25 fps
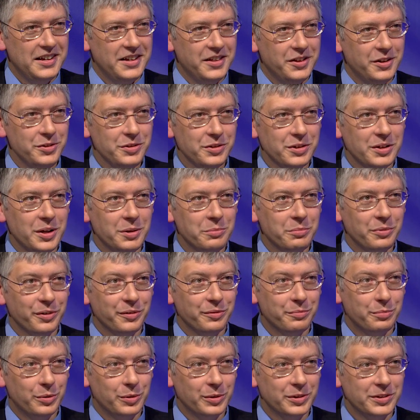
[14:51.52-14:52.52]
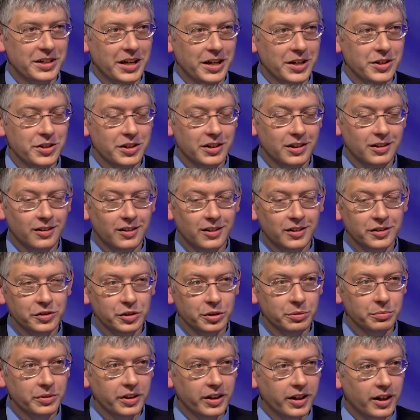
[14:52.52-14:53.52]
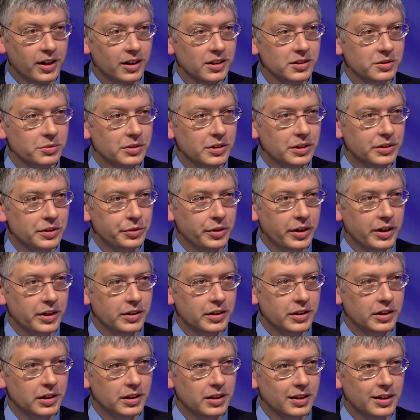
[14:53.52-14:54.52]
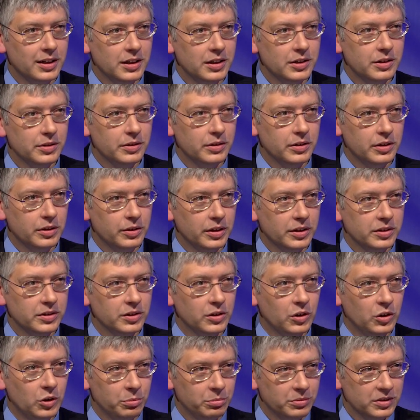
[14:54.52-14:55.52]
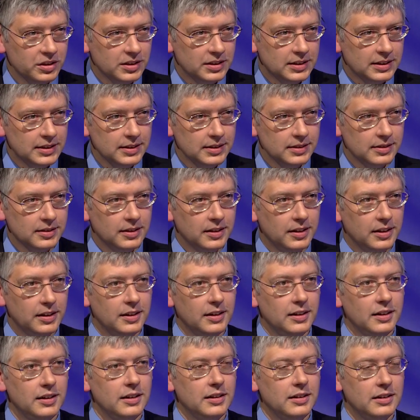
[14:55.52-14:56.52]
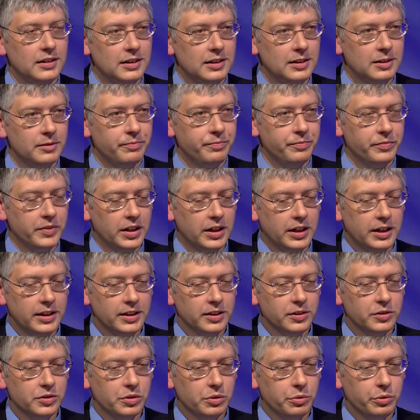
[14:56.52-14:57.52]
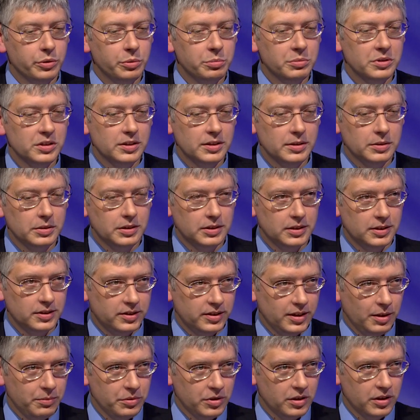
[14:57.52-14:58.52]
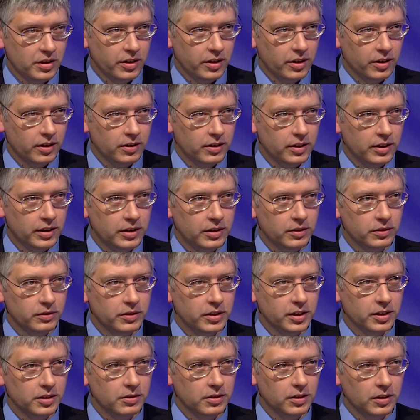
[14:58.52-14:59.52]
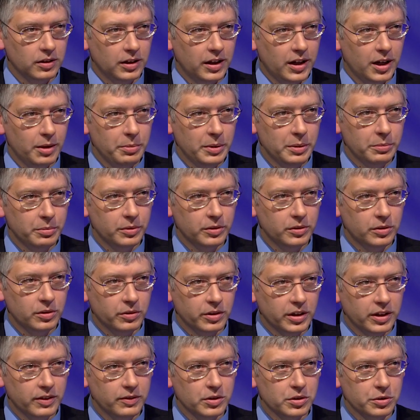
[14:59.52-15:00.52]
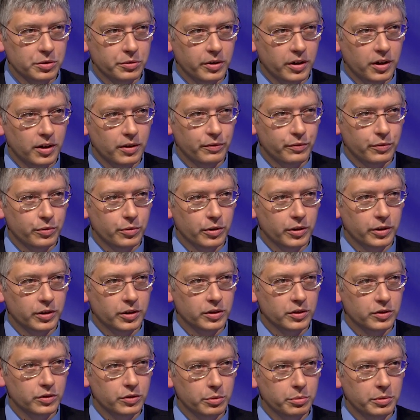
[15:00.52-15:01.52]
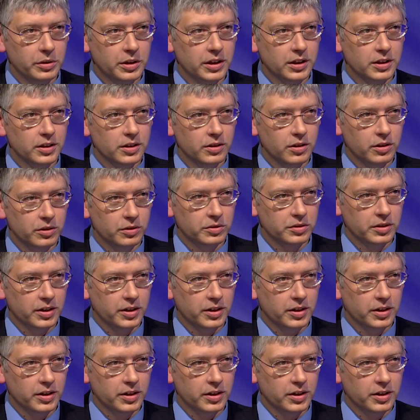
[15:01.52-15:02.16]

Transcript: there's a number of boards. Aging and long-term care as we try to get into addressing homelessness. And I think there's a real misconception there. I don't think a lot of people don't give us credit for contributing to those